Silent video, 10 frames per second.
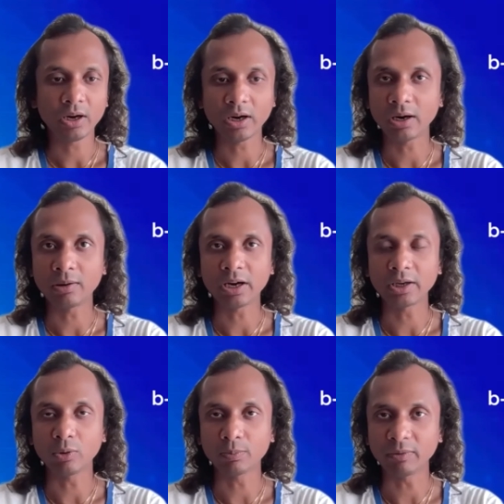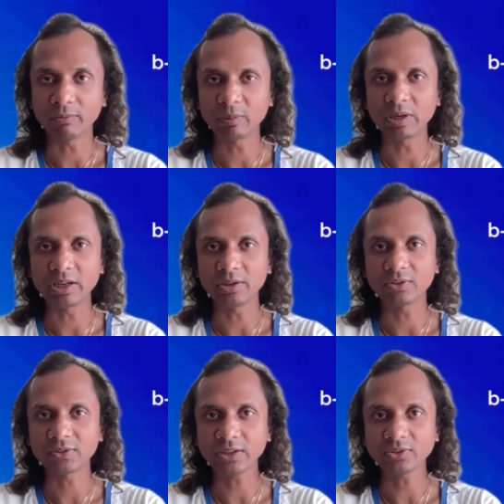uh, I hope everybody
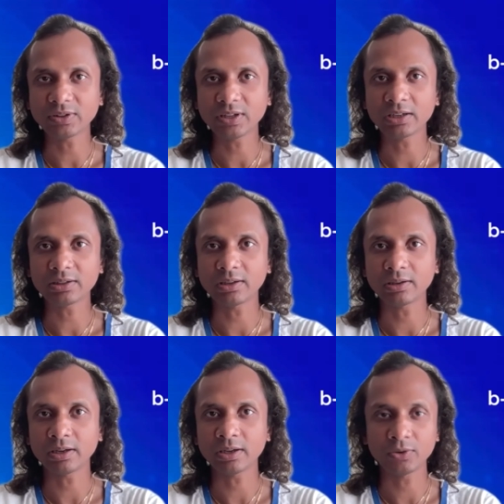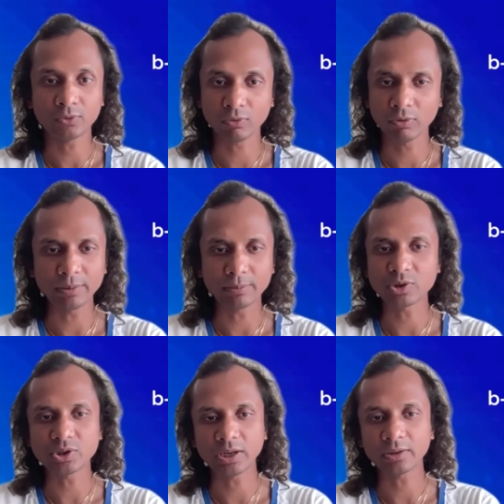understands that, and I truly
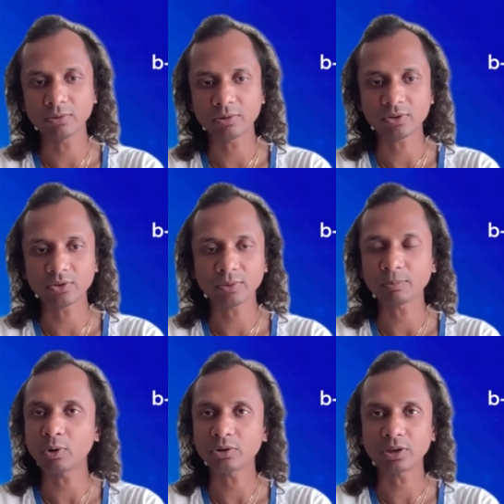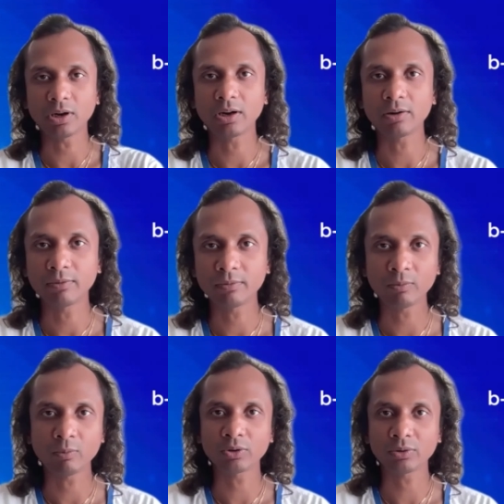appreciate your support, uh,
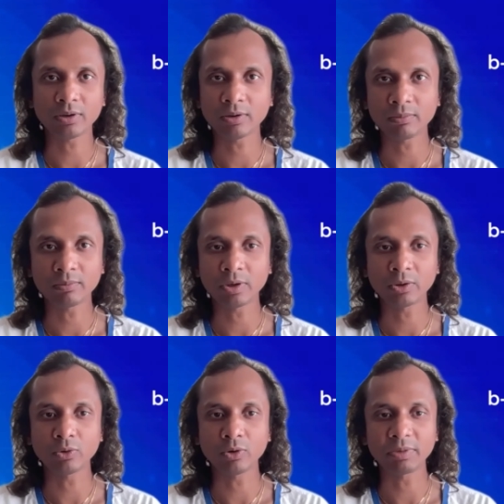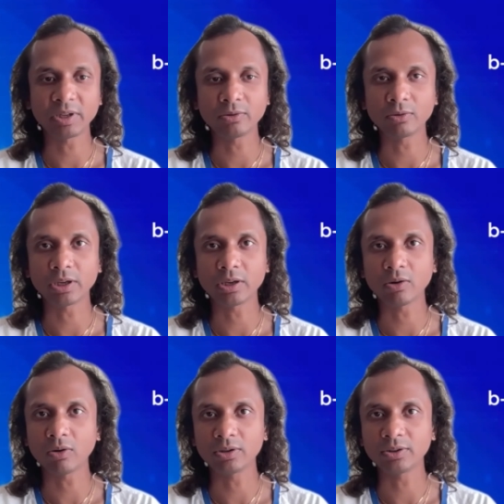what um, you have been doing
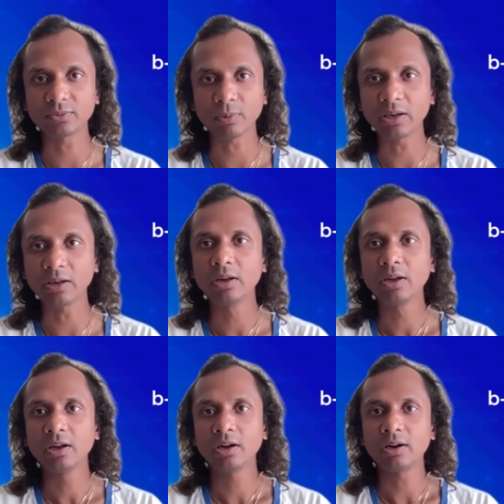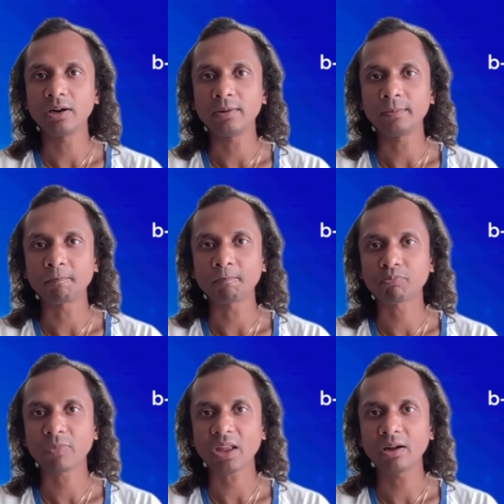all this while. Um,